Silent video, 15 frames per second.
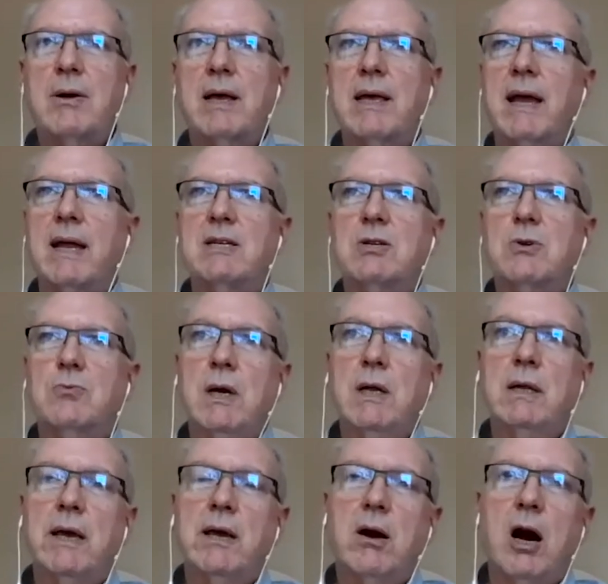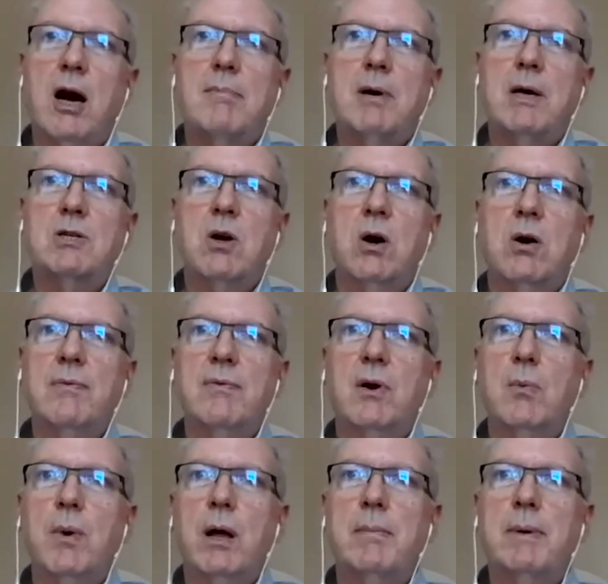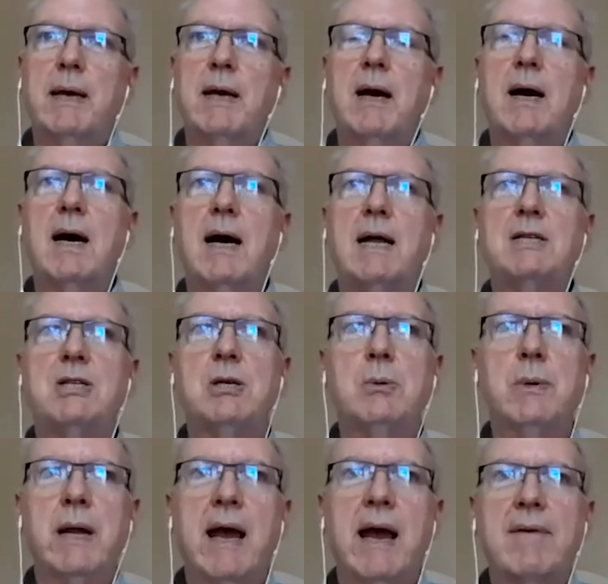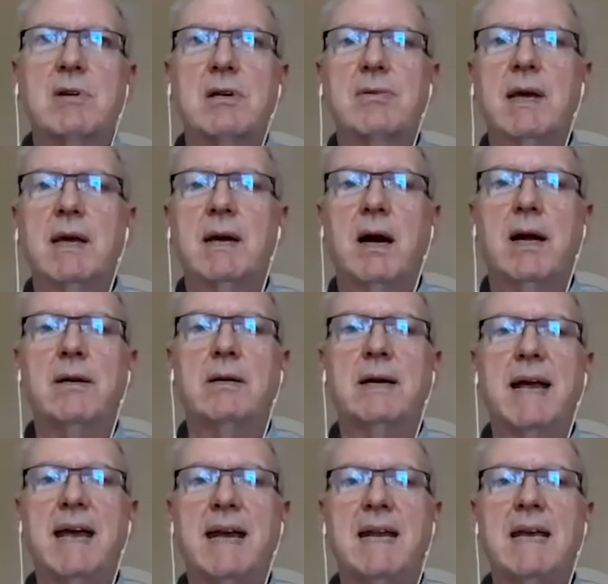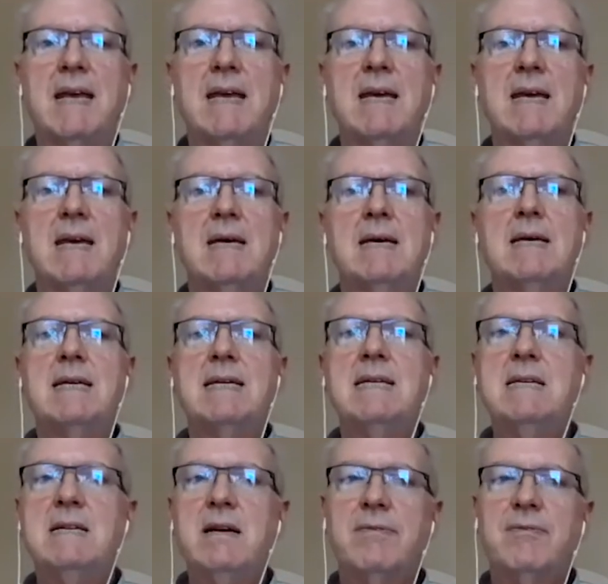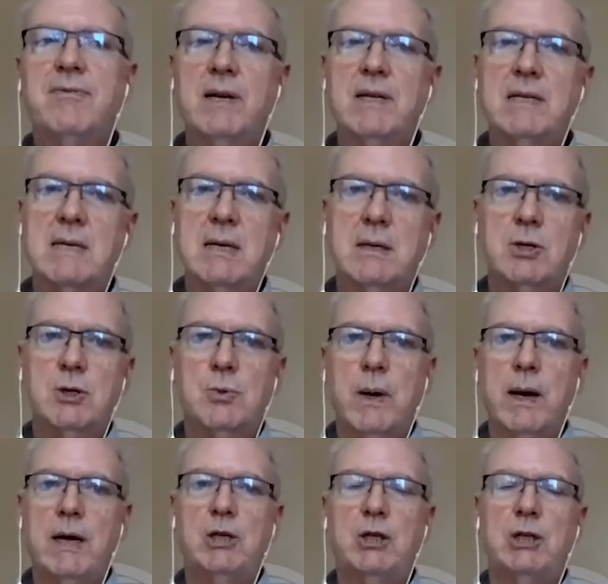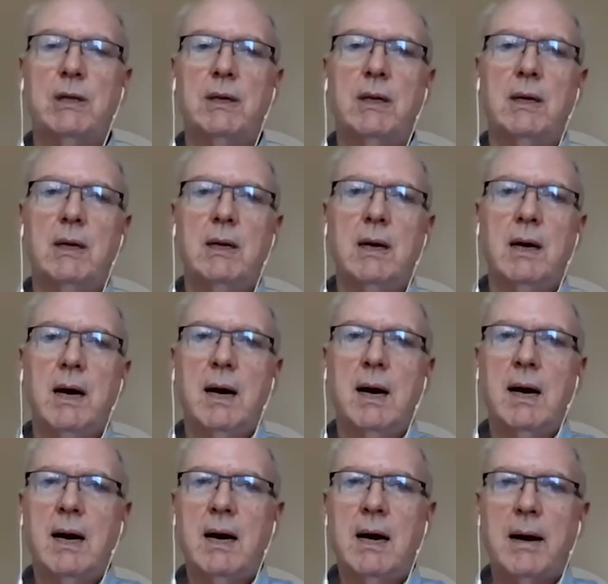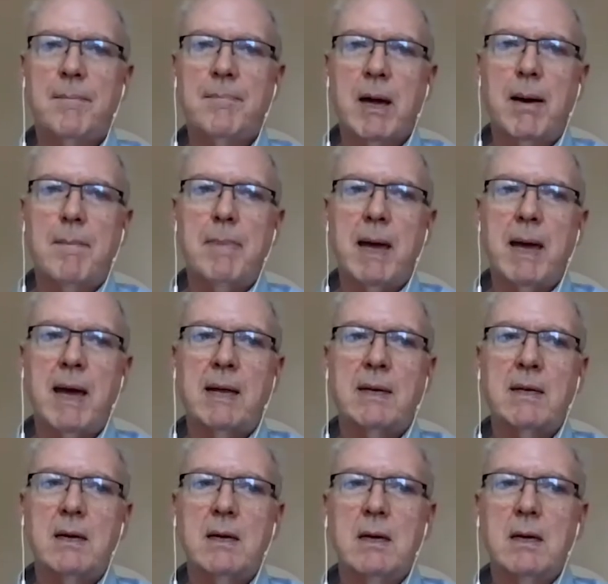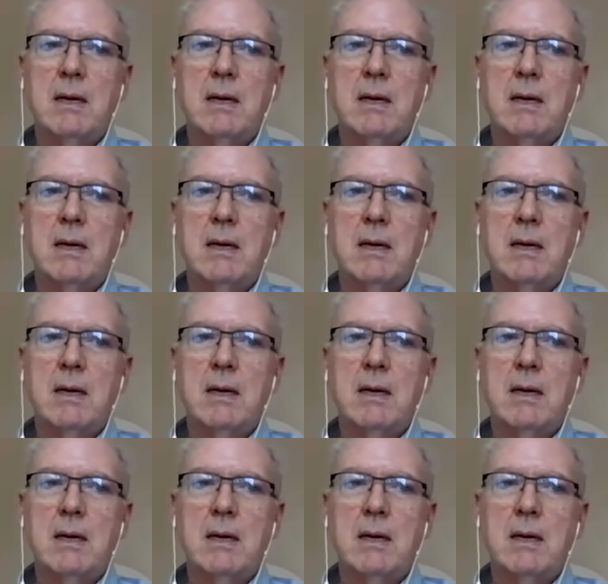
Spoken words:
against really almost overwhelming odds. You would have to think under any different situation, a man